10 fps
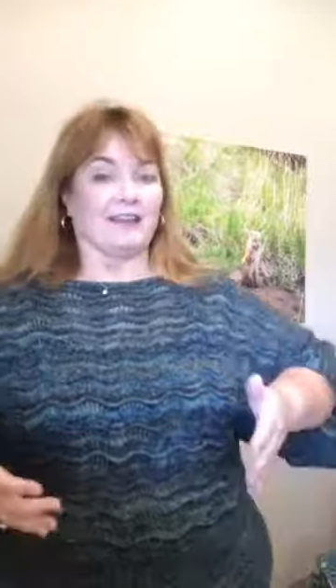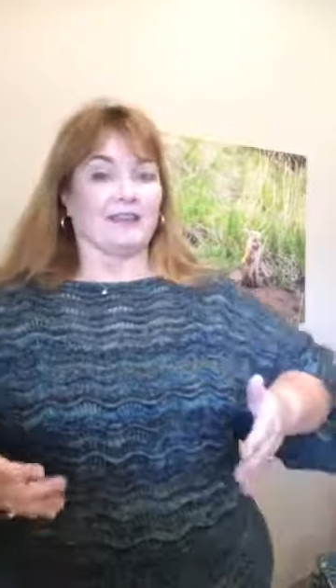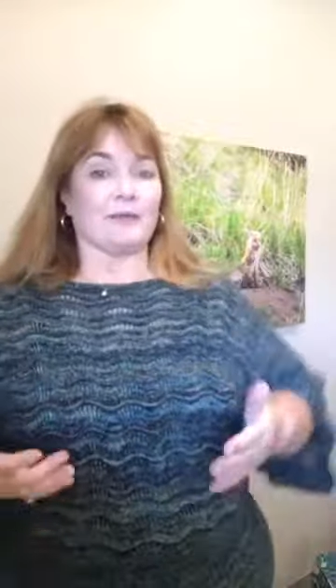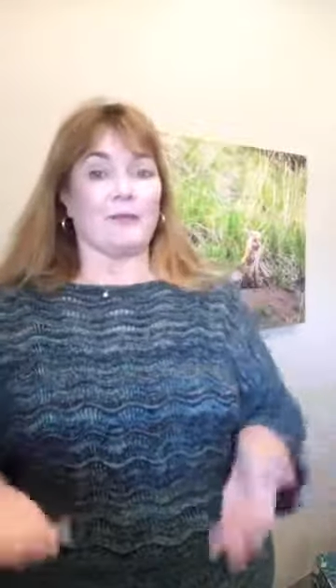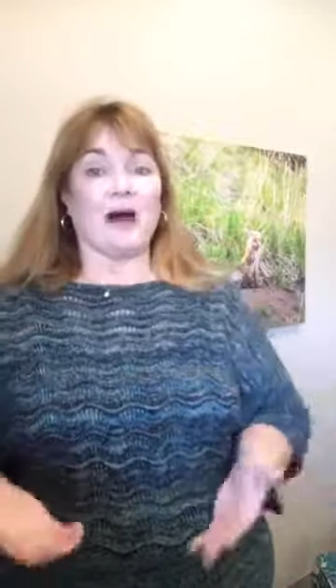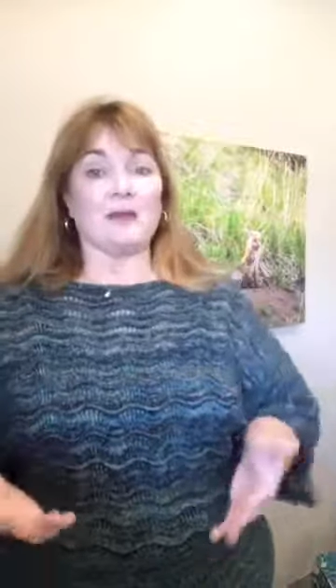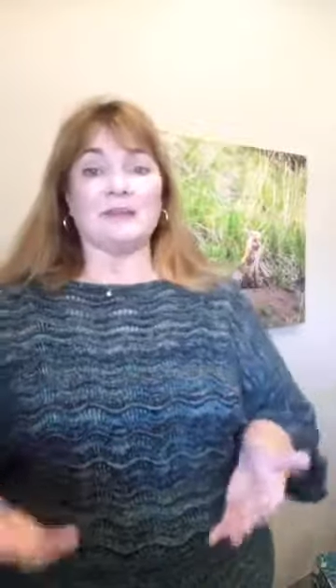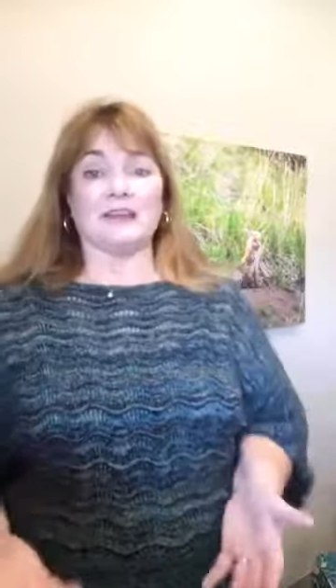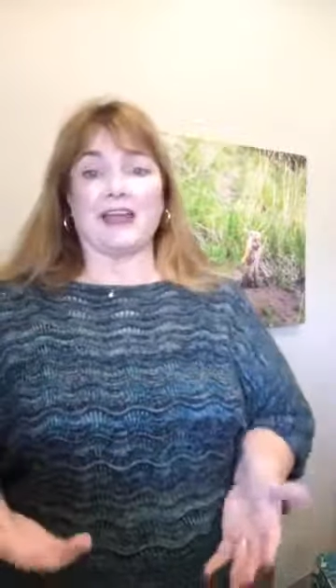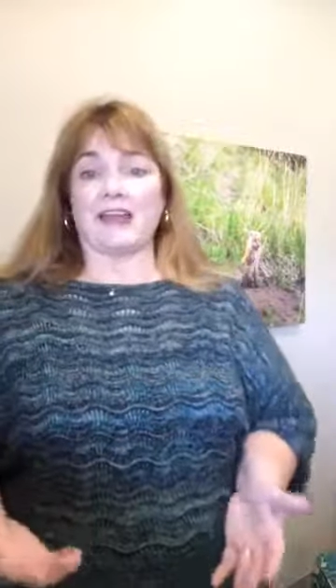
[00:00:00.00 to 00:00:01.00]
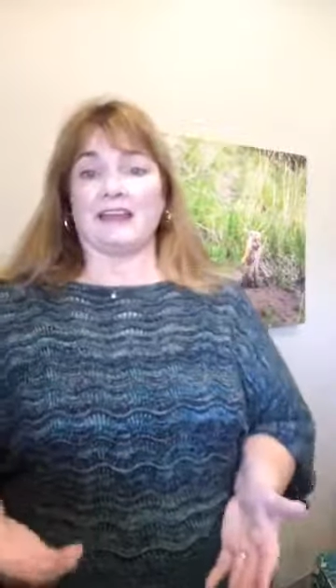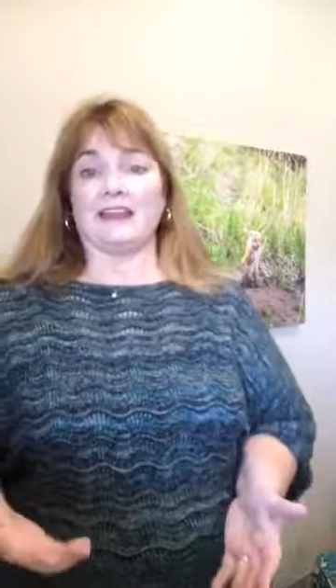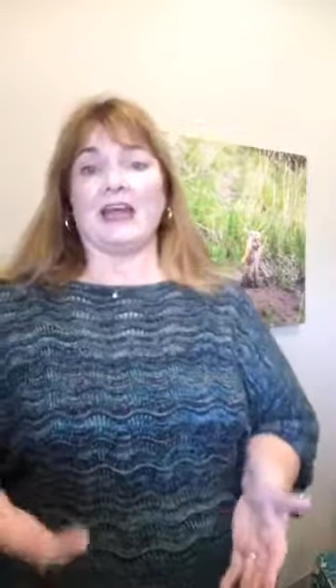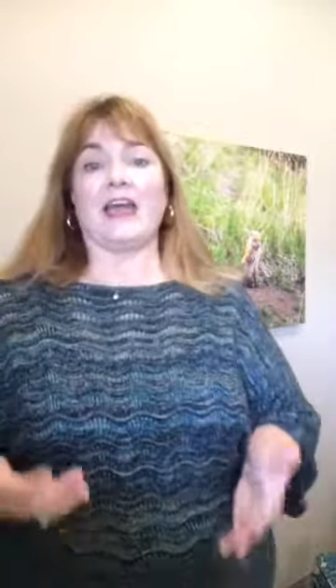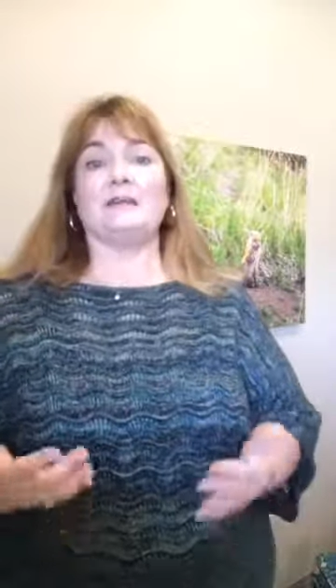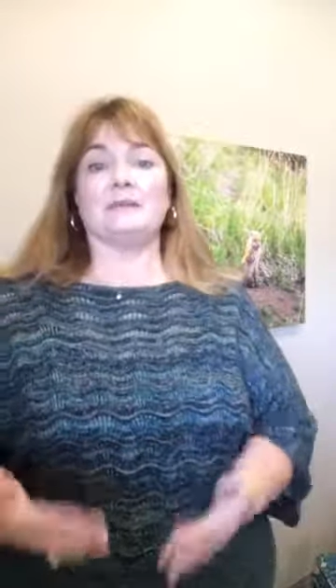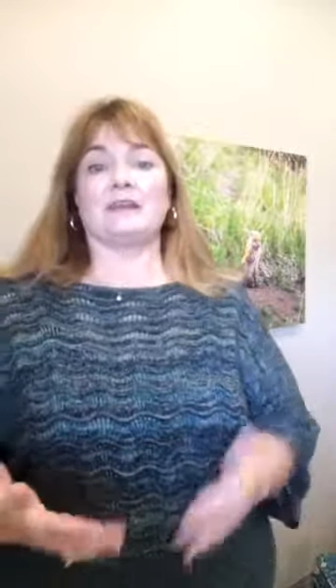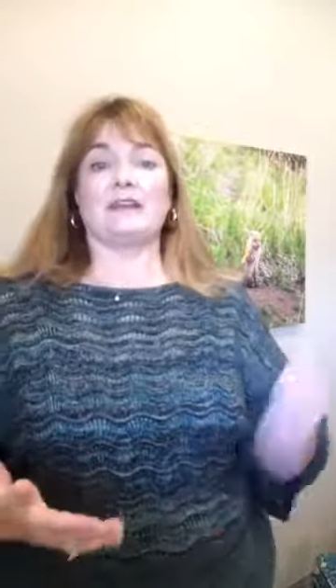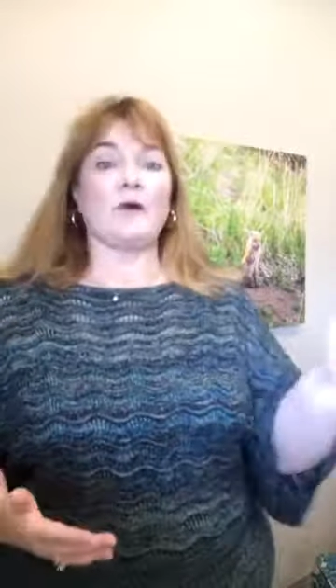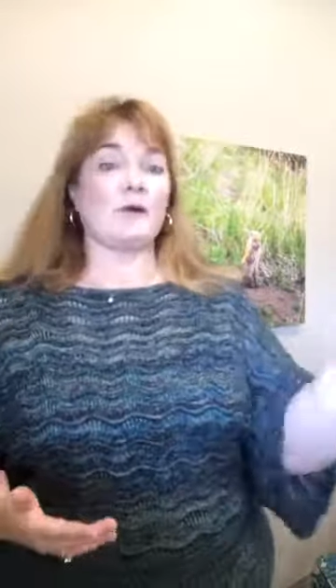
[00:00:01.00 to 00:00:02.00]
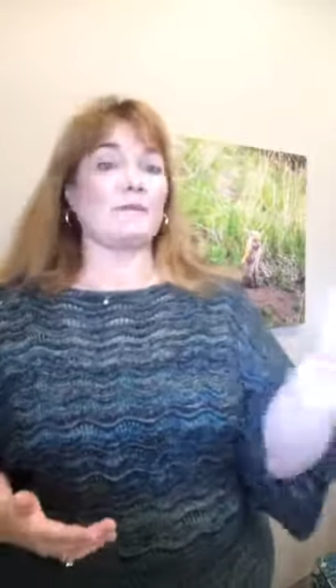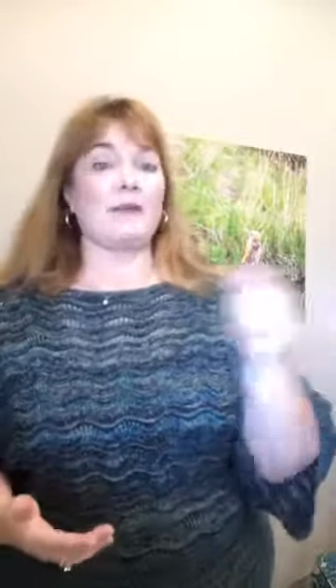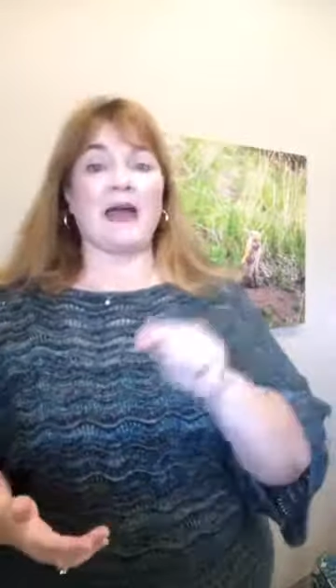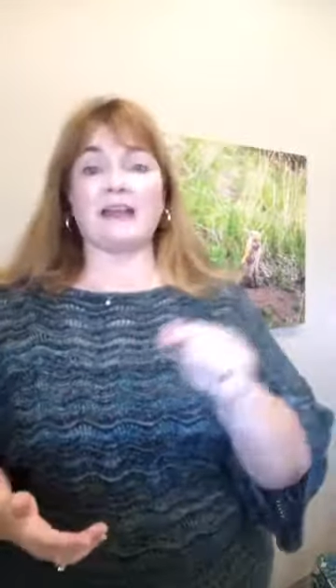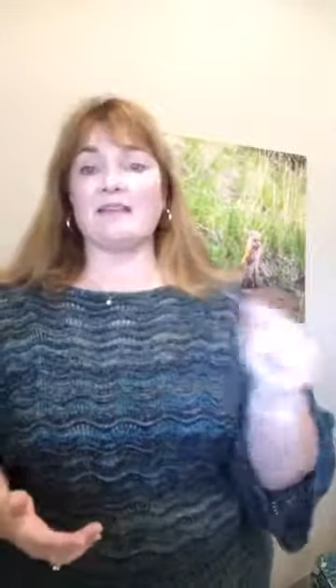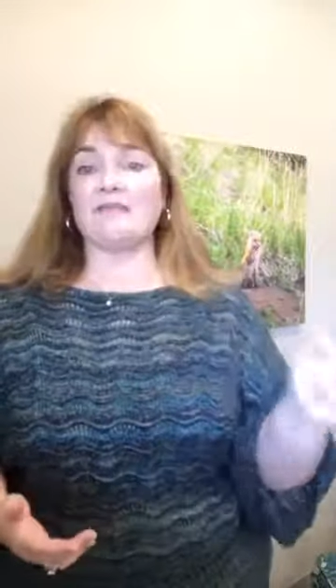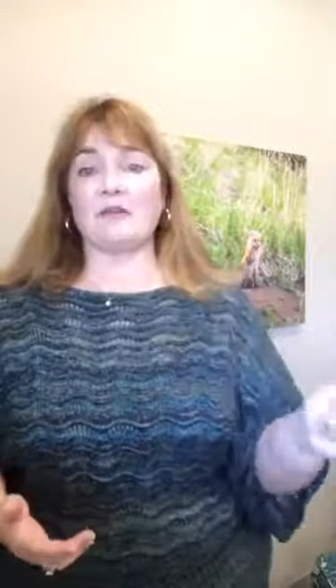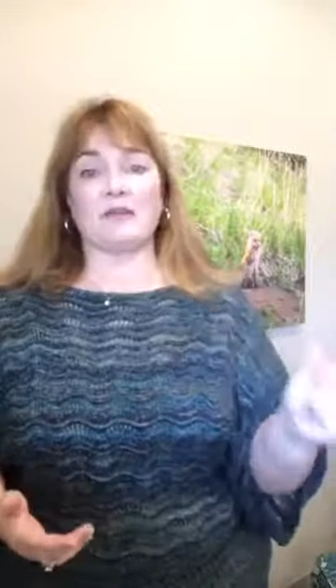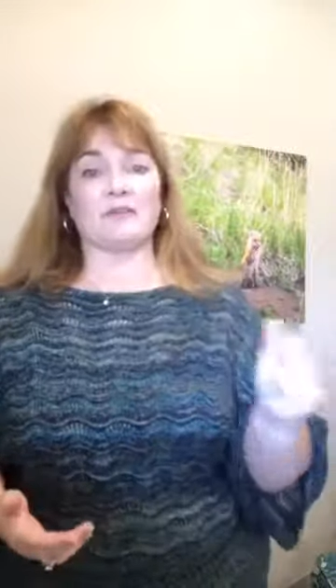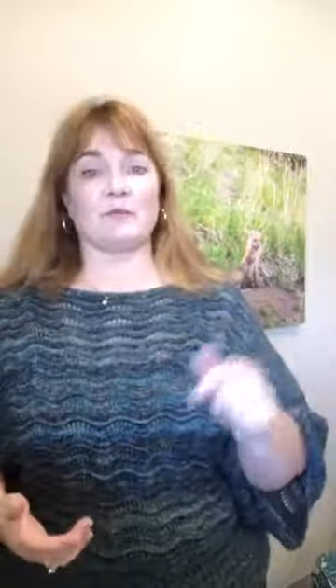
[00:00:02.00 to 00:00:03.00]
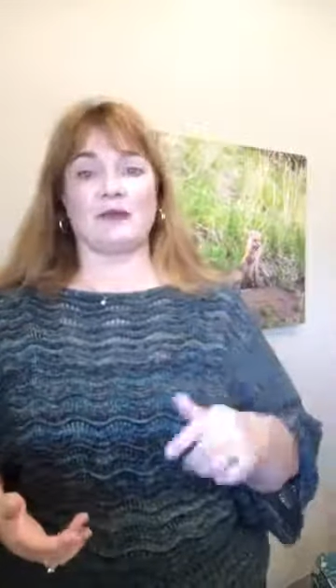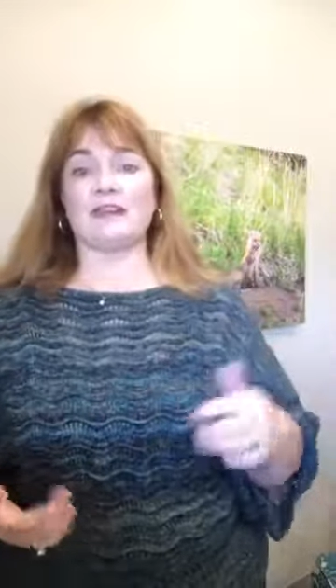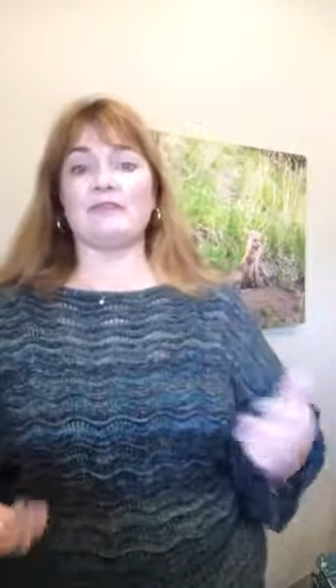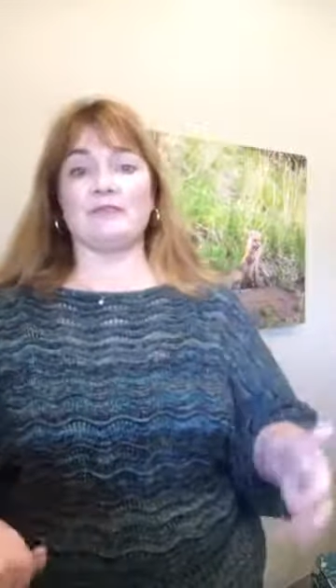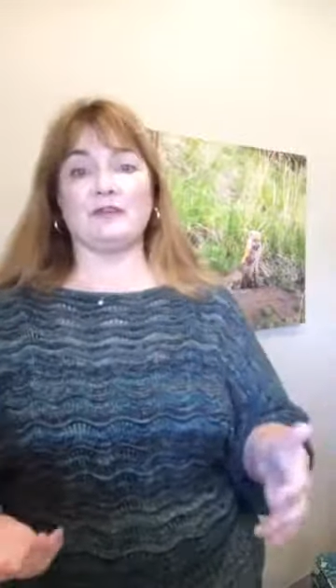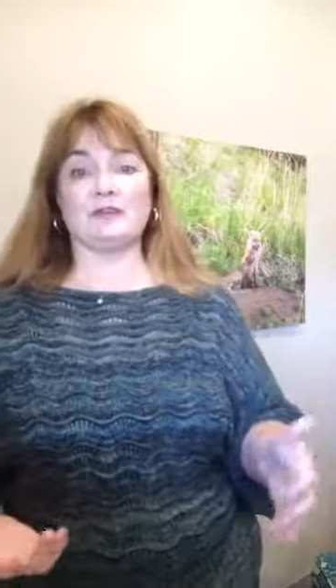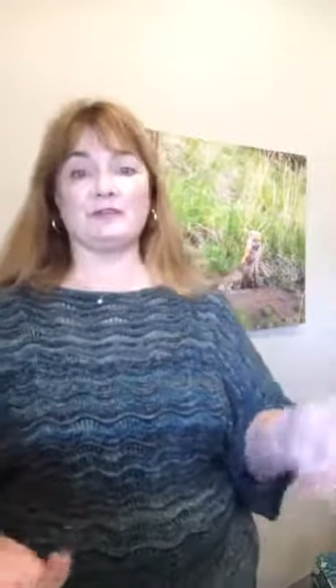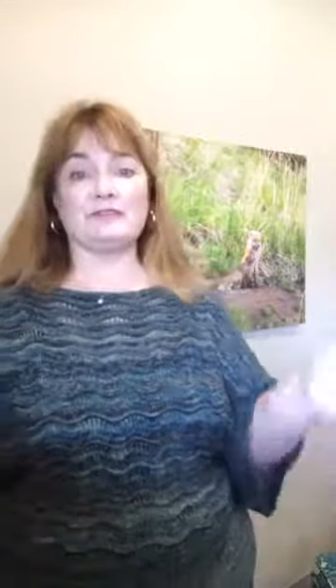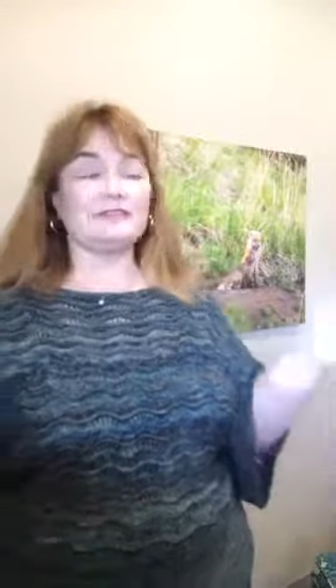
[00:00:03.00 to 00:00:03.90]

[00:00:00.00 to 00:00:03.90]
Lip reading: The mom and dad had been going back and forth bringing food to